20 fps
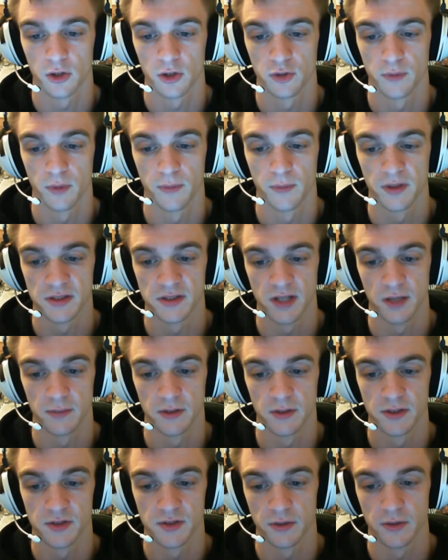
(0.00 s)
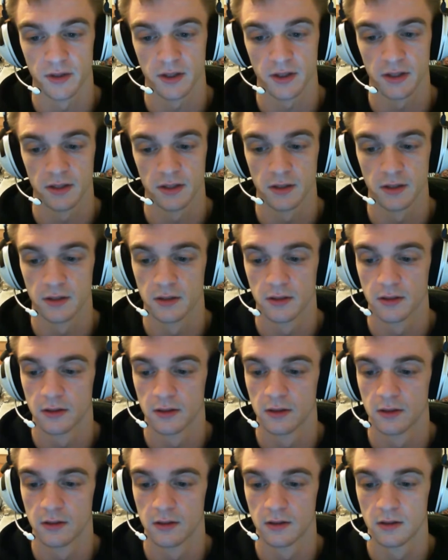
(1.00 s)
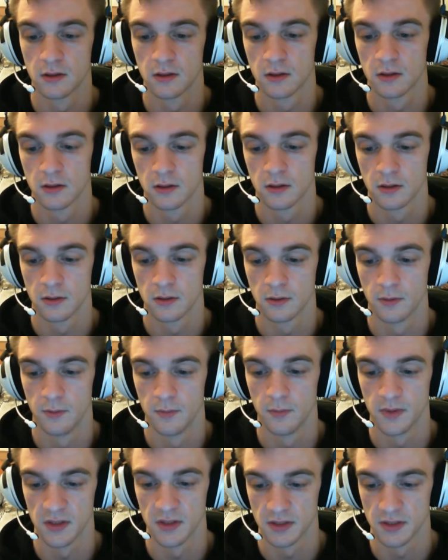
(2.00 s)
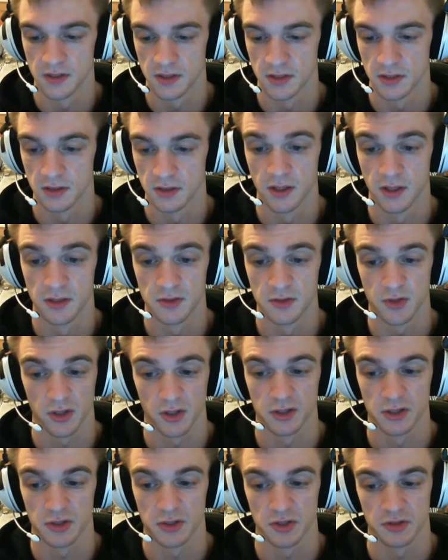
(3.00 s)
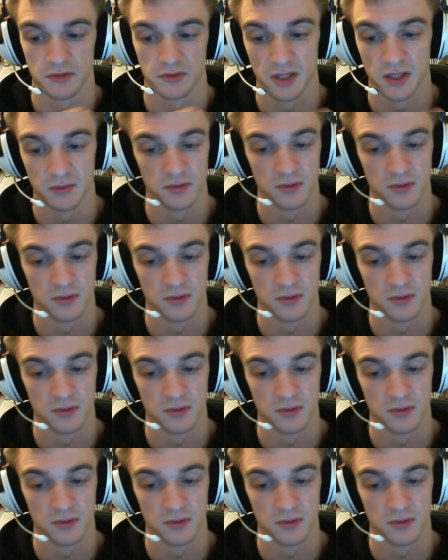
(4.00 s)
my tablet, so I can be easy, so I can just take them to